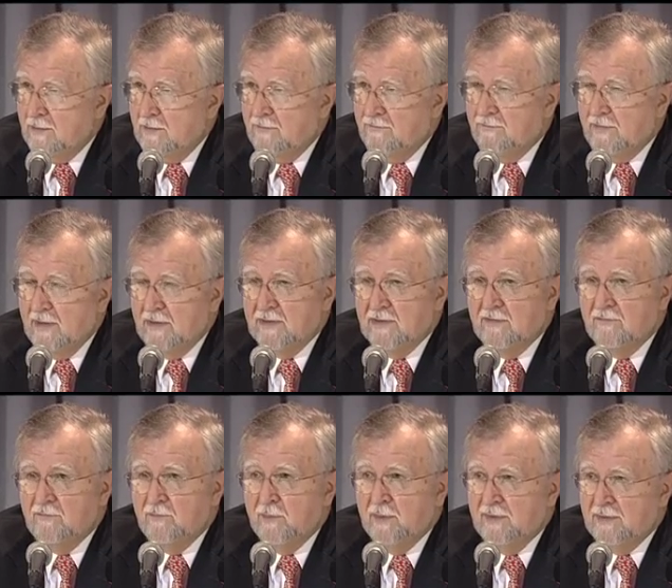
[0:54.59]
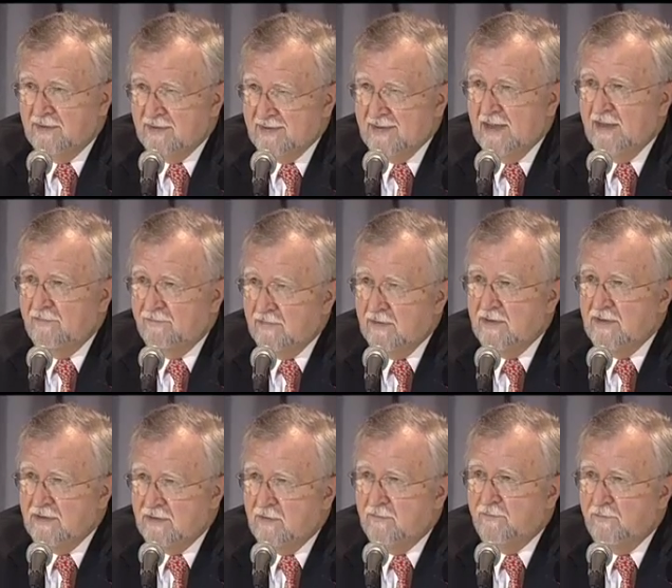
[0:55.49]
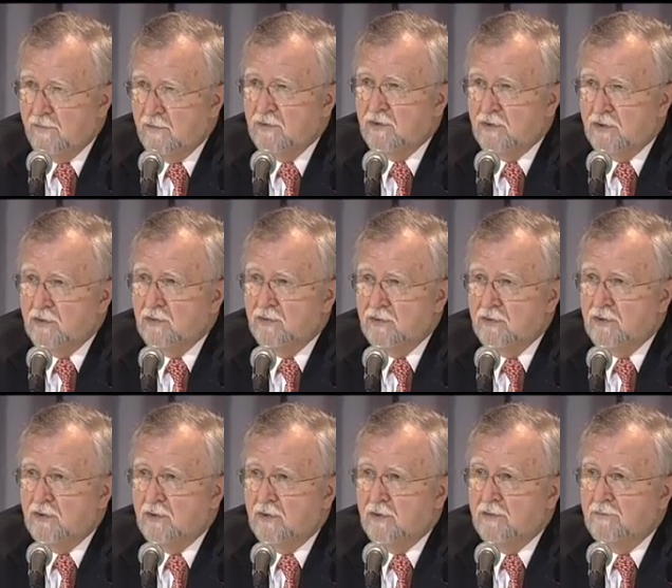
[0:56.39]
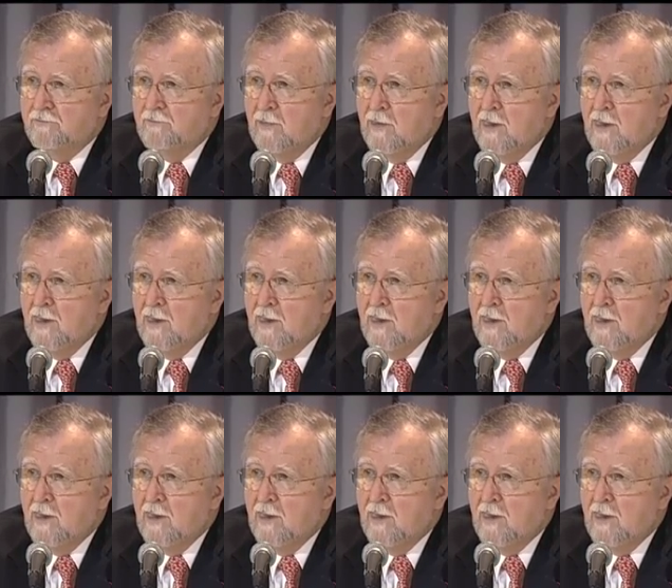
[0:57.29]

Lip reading: effective, but safety is the first concern.